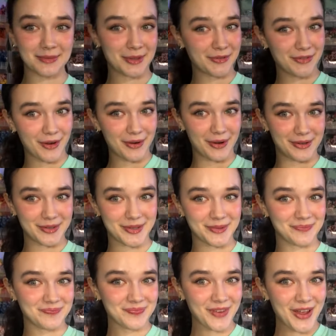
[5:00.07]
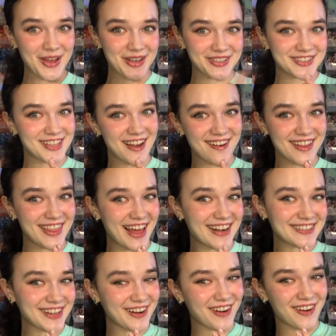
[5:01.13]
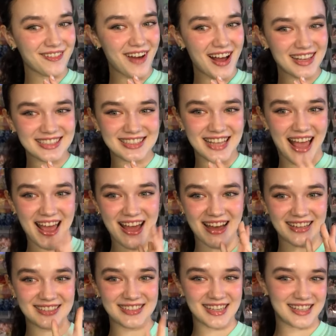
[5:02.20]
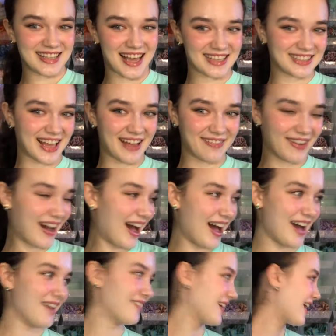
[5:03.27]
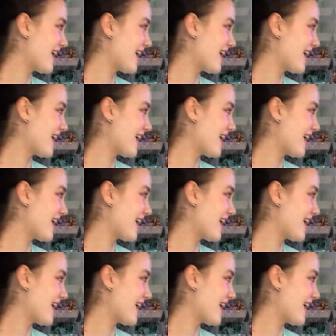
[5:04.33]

some photos. So that is our curl box, and yes, I will have